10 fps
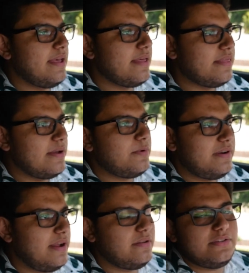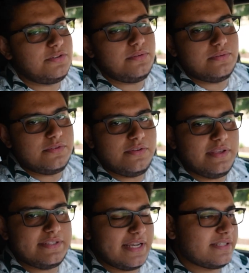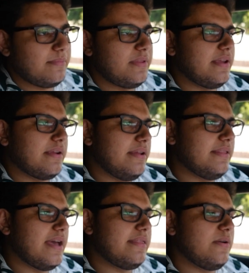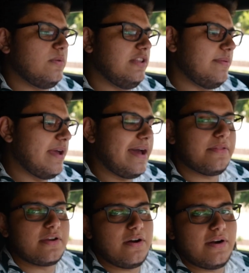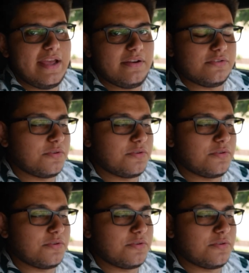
they would inherently do the exact same thing in that they would limit how the car handles,